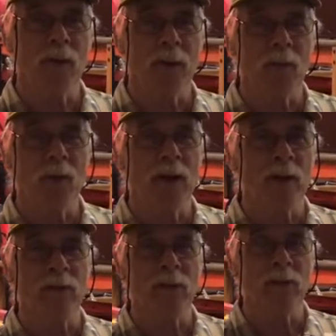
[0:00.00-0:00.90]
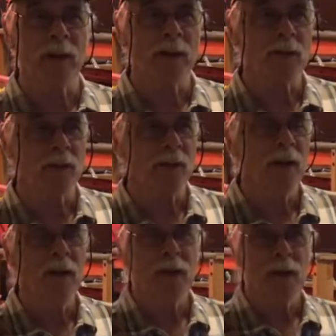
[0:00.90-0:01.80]
I'm going to point out a few things and
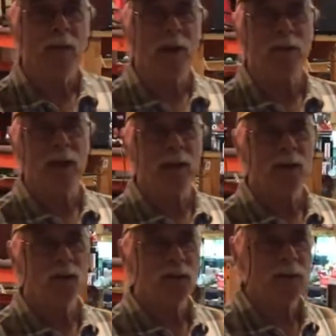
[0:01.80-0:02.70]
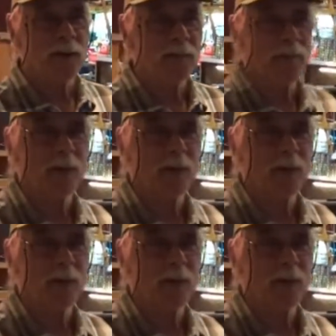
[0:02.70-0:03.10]
you might find interesting.